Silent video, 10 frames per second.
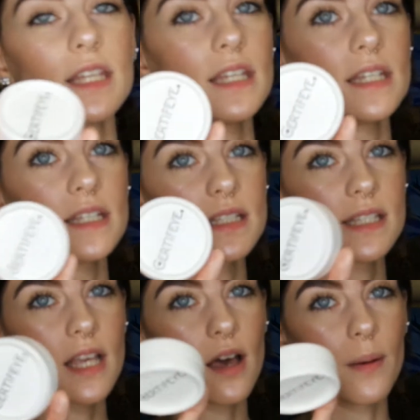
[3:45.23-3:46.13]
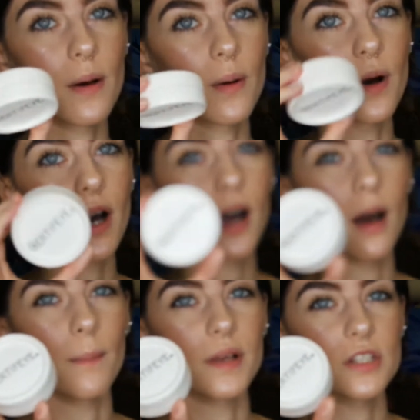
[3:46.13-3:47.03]
These
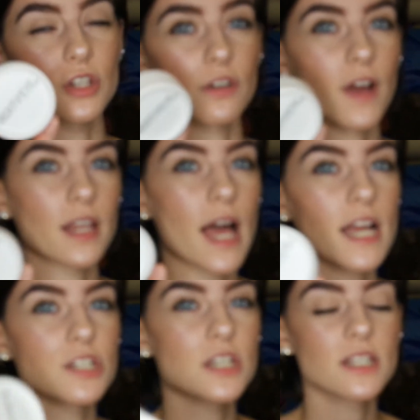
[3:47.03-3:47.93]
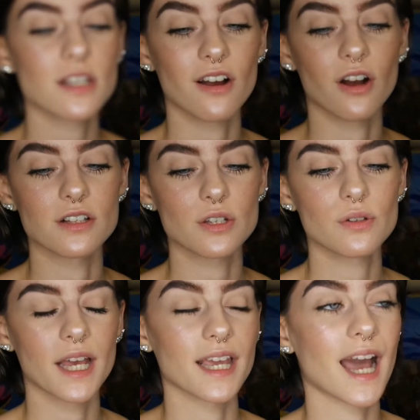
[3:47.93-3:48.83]
um, Certify lashes are also
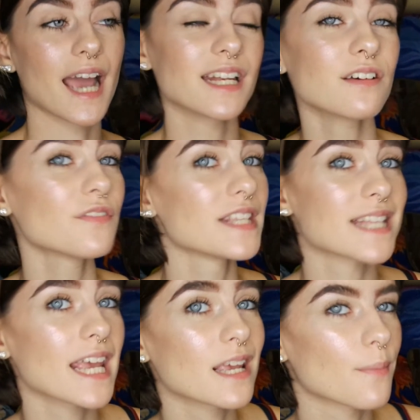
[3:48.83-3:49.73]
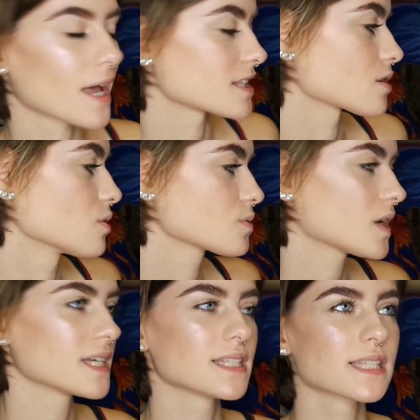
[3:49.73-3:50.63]
like kind of the same as those
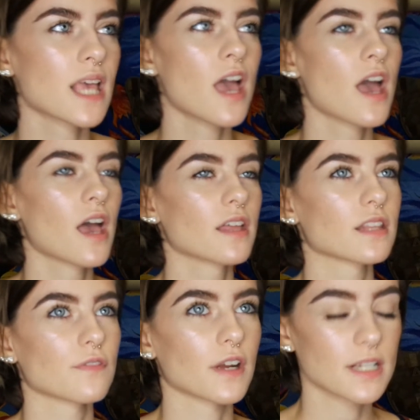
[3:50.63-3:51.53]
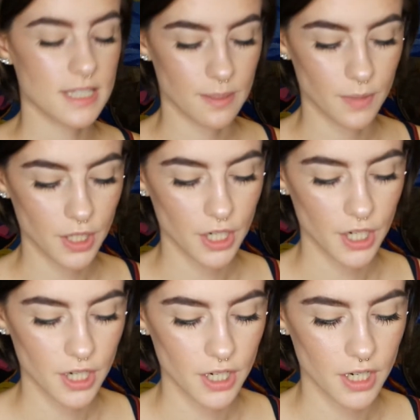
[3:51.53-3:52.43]
ones. They're very
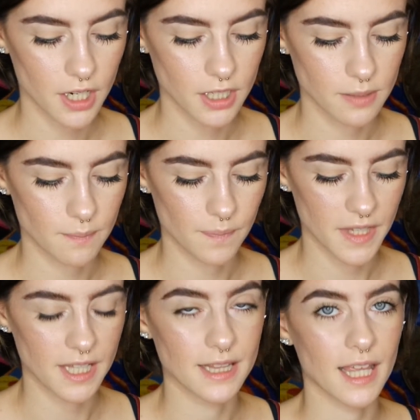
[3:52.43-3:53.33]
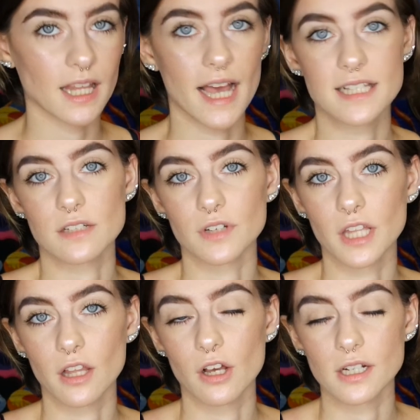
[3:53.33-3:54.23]
similar um, and they last a
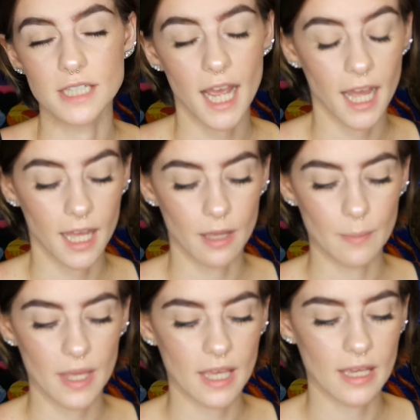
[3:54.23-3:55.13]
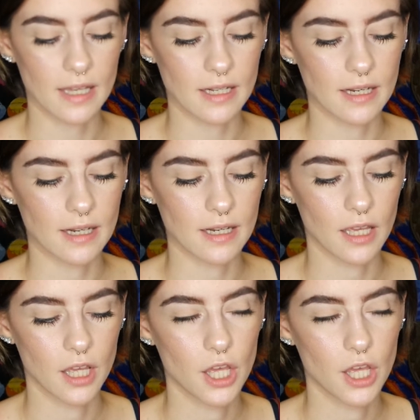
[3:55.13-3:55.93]
really long time and